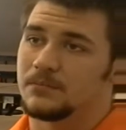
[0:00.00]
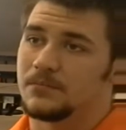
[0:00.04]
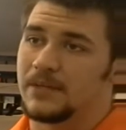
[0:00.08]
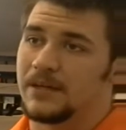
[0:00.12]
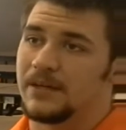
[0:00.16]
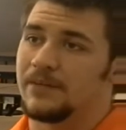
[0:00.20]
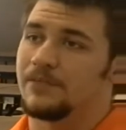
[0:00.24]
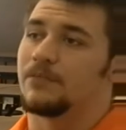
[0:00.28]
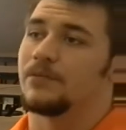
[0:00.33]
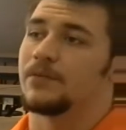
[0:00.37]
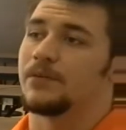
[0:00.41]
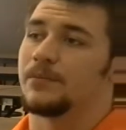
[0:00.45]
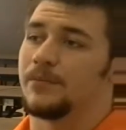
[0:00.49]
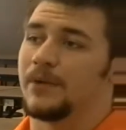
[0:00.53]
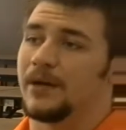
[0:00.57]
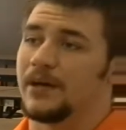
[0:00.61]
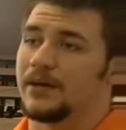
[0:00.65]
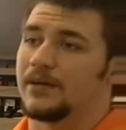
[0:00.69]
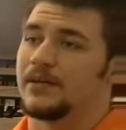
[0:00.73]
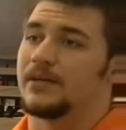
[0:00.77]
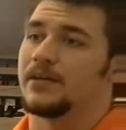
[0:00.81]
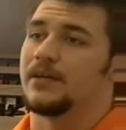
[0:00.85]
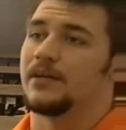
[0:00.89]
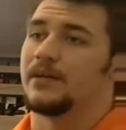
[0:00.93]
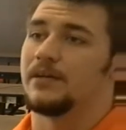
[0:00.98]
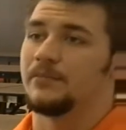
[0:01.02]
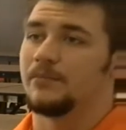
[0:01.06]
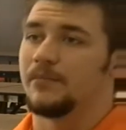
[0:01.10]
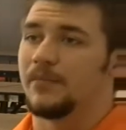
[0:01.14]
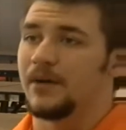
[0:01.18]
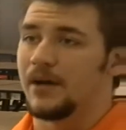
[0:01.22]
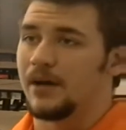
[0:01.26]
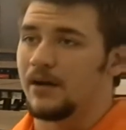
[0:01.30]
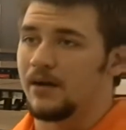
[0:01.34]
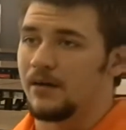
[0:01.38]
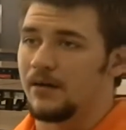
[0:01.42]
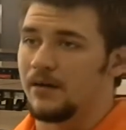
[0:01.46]
everybody in
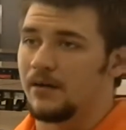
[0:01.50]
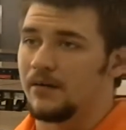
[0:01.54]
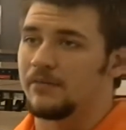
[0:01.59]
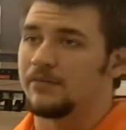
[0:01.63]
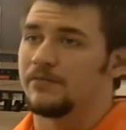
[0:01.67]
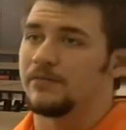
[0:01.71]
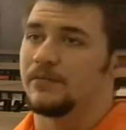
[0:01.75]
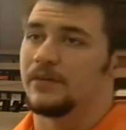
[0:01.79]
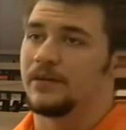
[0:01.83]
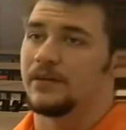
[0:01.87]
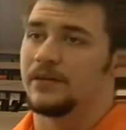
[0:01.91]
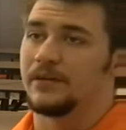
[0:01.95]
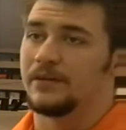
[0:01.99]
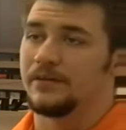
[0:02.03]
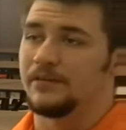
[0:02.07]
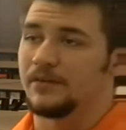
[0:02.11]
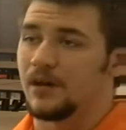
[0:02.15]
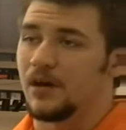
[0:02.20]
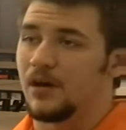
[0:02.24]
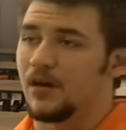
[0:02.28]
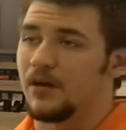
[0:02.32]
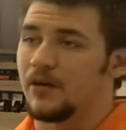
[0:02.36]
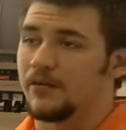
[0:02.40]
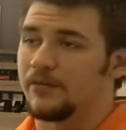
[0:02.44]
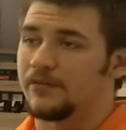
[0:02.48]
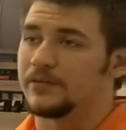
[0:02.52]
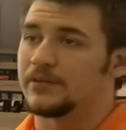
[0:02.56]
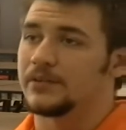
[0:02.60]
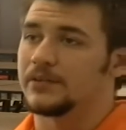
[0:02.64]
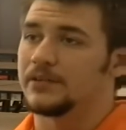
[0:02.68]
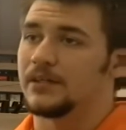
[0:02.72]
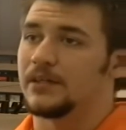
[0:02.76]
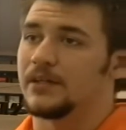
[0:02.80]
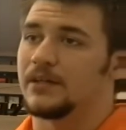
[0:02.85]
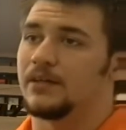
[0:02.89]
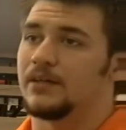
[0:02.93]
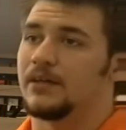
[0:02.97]
the office
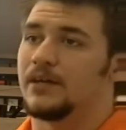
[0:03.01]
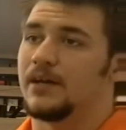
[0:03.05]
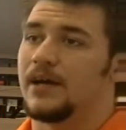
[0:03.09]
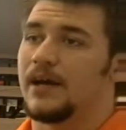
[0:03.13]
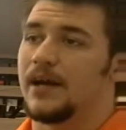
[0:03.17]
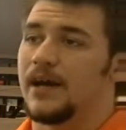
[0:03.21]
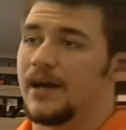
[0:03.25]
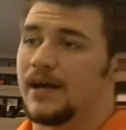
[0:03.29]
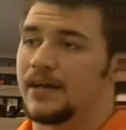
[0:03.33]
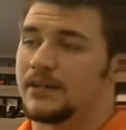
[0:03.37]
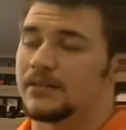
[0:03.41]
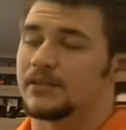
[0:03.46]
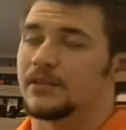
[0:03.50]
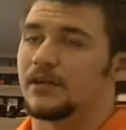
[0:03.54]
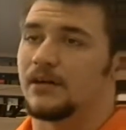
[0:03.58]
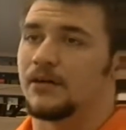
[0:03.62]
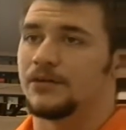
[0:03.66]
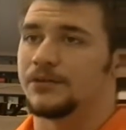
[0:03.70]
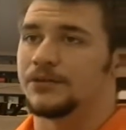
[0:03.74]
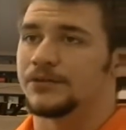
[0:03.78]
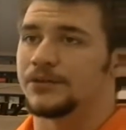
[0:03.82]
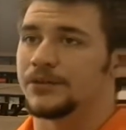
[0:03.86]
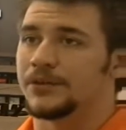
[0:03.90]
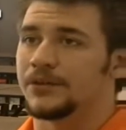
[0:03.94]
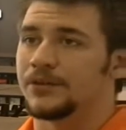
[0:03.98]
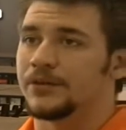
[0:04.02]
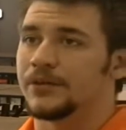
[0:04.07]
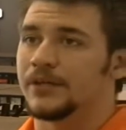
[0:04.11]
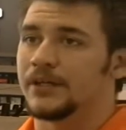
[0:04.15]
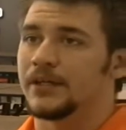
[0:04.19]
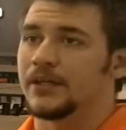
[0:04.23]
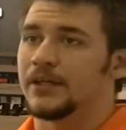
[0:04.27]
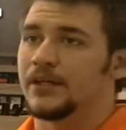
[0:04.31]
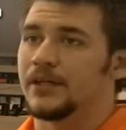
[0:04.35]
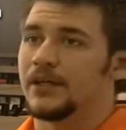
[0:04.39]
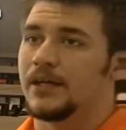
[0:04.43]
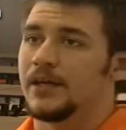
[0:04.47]
there has a college
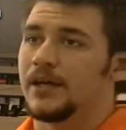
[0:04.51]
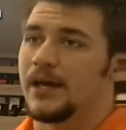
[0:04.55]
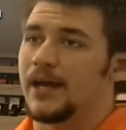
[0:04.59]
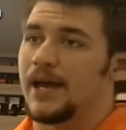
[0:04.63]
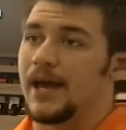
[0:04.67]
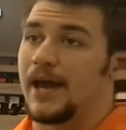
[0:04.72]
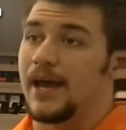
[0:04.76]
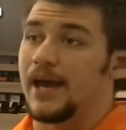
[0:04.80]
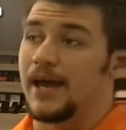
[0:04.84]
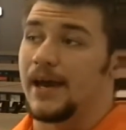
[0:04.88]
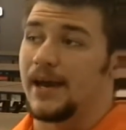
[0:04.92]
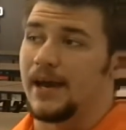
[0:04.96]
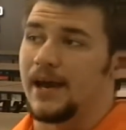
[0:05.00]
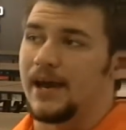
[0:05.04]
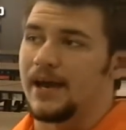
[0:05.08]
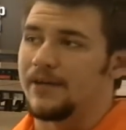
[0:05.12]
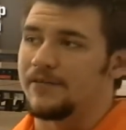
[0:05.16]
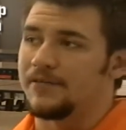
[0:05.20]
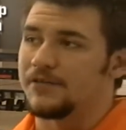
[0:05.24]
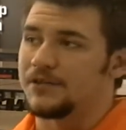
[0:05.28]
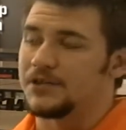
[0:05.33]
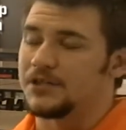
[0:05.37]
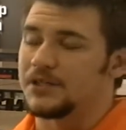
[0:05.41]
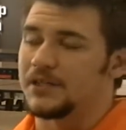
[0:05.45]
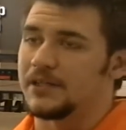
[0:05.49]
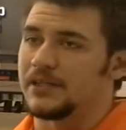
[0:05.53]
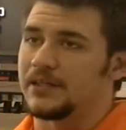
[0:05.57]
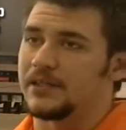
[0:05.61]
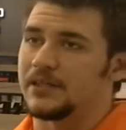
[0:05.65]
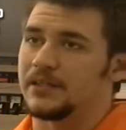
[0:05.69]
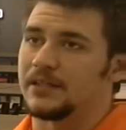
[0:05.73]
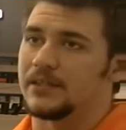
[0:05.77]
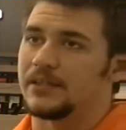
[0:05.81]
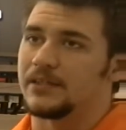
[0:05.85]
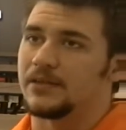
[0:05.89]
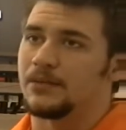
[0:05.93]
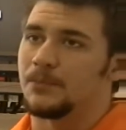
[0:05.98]
degree, and I have a
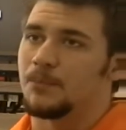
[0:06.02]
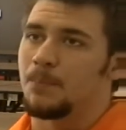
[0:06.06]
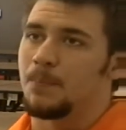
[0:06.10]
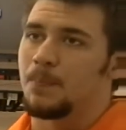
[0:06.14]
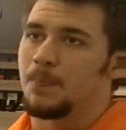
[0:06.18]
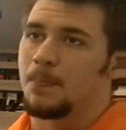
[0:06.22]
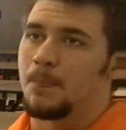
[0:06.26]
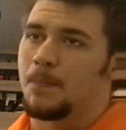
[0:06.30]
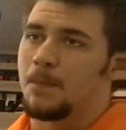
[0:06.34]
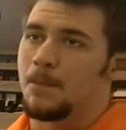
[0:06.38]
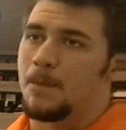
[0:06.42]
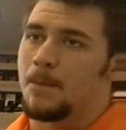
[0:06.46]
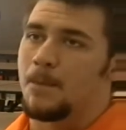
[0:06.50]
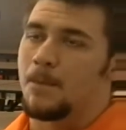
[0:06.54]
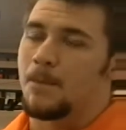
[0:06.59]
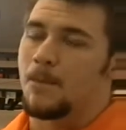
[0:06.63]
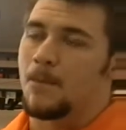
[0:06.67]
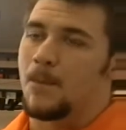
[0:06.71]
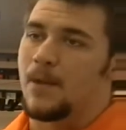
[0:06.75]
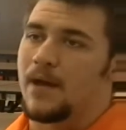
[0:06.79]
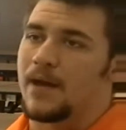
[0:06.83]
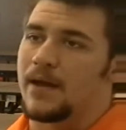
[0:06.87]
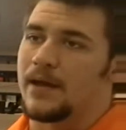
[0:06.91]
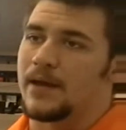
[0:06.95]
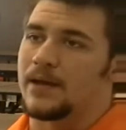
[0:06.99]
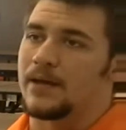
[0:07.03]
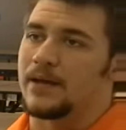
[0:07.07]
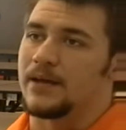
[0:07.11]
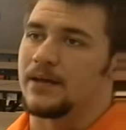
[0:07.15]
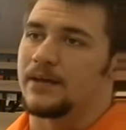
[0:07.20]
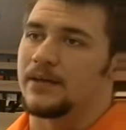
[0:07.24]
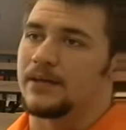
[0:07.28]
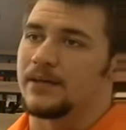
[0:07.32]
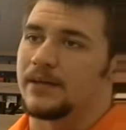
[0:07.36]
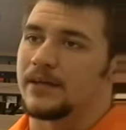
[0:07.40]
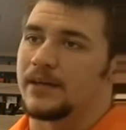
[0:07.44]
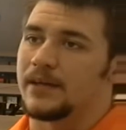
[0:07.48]
GED,
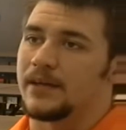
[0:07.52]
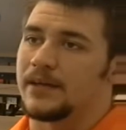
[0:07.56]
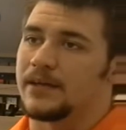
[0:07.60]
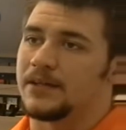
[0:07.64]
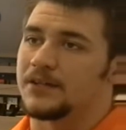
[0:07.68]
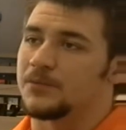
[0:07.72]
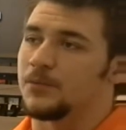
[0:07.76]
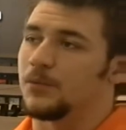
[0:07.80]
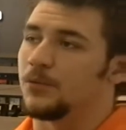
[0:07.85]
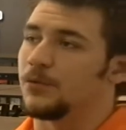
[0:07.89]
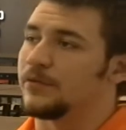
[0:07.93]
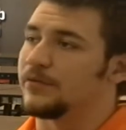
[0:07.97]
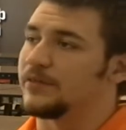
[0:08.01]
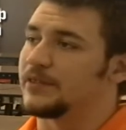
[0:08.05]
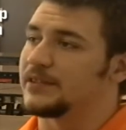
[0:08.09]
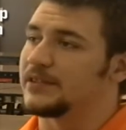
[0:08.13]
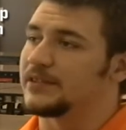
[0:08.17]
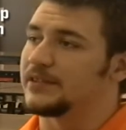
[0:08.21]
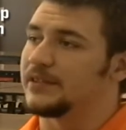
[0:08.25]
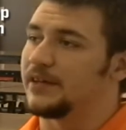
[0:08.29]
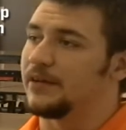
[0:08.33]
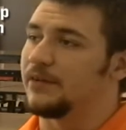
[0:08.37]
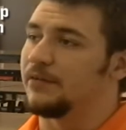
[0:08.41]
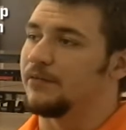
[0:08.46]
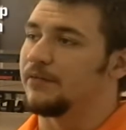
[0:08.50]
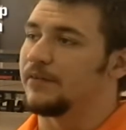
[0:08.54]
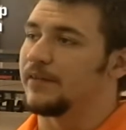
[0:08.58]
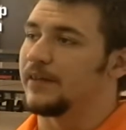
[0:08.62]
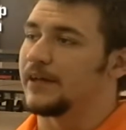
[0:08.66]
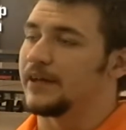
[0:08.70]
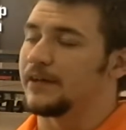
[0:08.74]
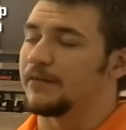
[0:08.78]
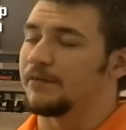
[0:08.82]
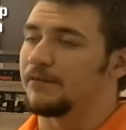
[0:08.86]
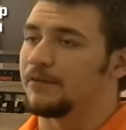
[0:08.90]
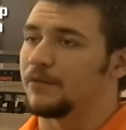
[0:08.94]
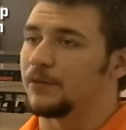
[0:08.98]
and it's more of a self
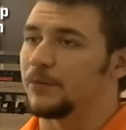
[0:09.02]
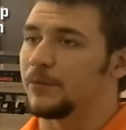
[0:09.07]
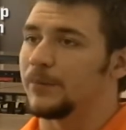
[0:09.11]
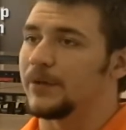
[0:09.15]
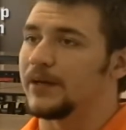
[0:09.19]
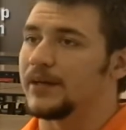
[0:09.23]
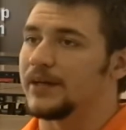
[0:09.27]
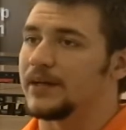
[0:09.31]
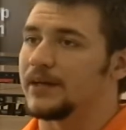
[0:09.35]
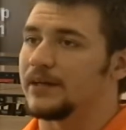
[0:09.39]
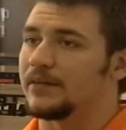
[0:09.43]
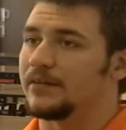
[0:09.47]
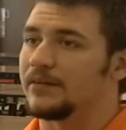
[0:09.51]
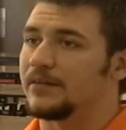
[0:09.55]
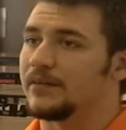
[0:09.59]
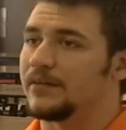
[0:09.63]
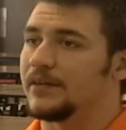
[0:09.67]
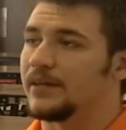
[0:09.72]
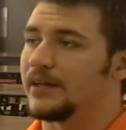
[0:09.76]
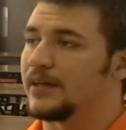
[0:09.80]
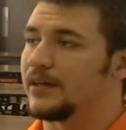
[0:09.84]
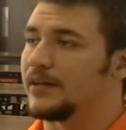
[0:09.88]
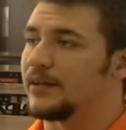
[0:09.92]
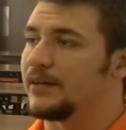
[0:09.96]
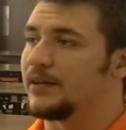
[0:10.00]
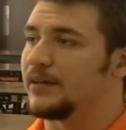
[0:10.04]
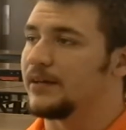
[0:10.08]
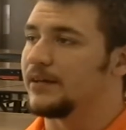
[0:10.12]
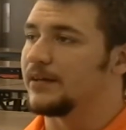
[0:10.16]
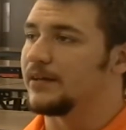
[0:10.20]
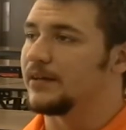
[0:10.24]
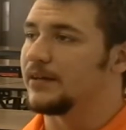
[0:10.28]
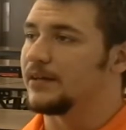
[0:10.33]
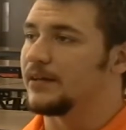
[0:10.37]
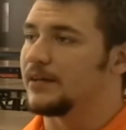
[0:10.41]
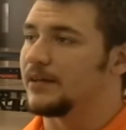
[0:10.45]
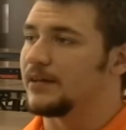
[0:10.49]
thing for me that
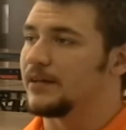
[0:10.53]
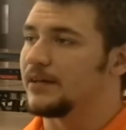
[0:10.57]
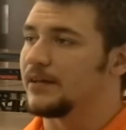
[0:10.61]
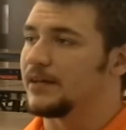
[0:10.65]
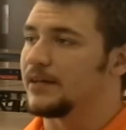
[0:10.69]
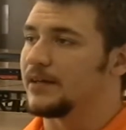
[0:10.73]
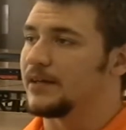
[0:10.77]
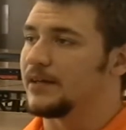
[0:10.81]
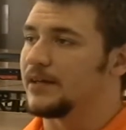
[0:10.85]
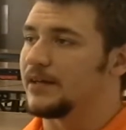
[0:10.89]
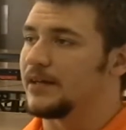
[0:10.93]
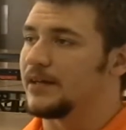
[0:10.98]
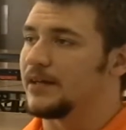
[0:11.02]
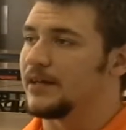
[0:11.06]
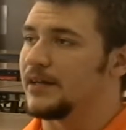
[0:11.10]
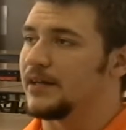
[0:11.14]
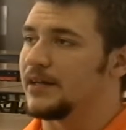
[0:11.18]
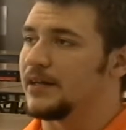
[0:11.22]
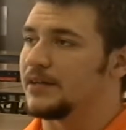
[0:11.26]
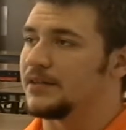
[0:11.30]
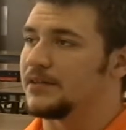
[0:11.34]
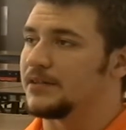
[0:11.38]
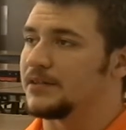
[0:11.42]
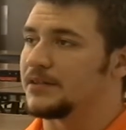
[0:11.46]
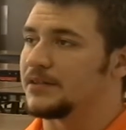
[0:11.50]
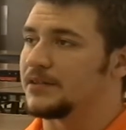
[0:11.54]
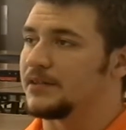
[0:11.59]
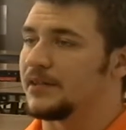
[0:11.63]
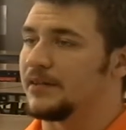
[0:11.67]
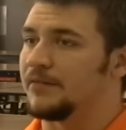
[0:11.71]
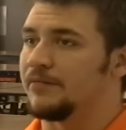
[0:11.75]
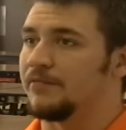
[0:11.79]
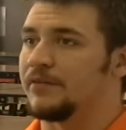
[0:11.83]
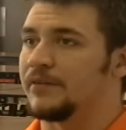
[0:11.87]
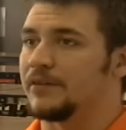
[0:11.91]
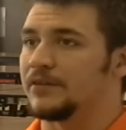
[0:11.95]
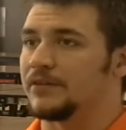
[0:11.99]
it
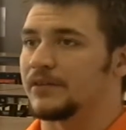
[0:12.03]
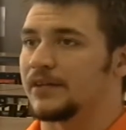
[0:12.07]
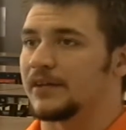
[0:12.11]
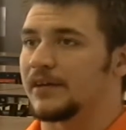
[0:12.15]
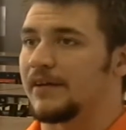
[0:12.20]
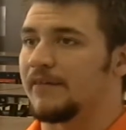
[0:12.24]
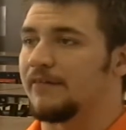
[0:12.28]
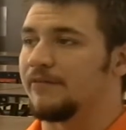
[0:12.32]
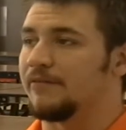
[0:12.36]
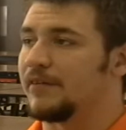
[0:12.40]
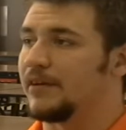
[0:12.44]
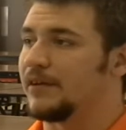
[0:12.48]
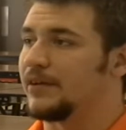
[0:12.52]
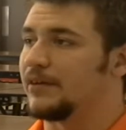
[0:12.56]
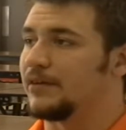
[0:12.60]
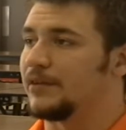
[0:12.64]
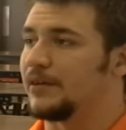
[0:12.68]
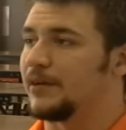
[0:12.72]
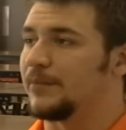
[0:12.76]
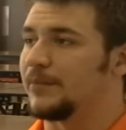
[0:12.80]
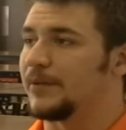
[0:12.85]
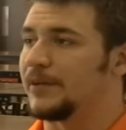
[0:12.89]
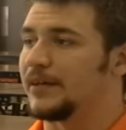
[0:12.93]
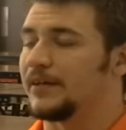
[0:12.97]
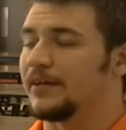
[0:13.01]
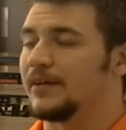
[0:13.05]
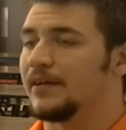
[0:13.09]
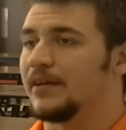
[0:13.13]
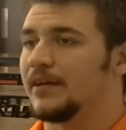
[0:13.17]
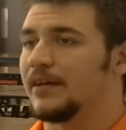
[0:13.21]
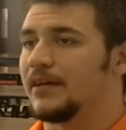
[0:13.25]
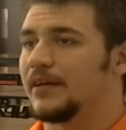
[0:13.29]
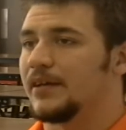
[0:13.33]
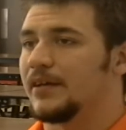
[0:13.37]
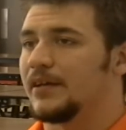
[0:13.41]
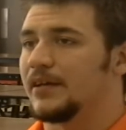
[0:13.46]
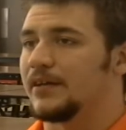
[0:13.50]
feels like I failed. I mean,
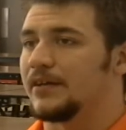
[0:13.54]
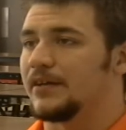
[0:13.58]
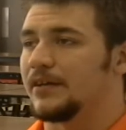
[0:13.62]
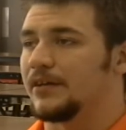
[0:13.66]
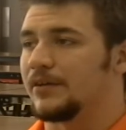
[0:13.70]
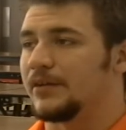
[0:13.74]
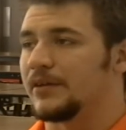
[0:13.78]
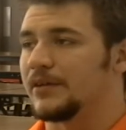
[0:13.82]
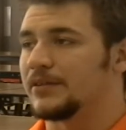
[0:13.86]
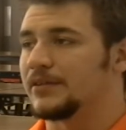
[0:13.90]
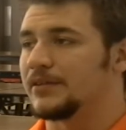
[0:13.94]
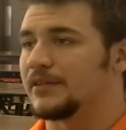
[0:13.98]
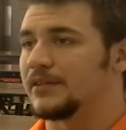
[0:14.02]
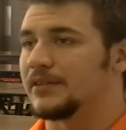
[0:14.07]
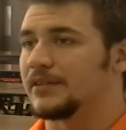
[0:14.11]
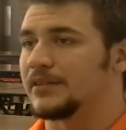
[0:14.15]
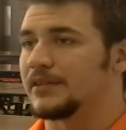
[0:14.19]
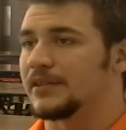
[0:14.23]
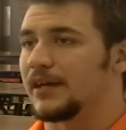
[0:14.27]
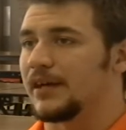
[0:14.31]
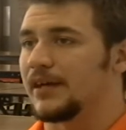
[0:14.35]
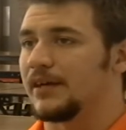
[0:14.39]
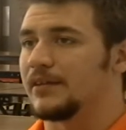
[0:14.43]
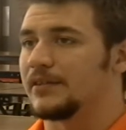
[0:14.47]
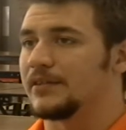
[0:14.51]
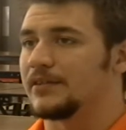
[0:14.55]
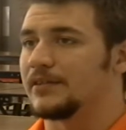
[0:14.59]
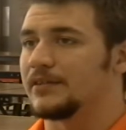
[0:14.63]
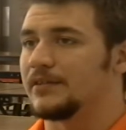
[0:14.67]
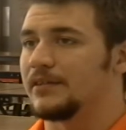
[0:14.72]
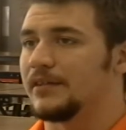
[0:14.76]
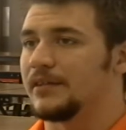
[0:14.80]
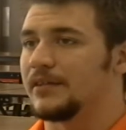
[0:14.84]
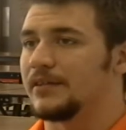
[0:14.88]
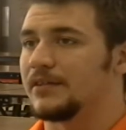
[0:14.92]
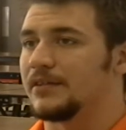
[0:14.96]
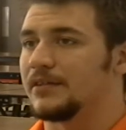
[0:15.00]
here's these guys
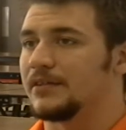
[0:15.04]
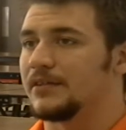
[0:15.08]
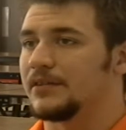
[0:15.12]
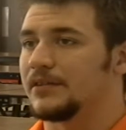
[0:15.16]
that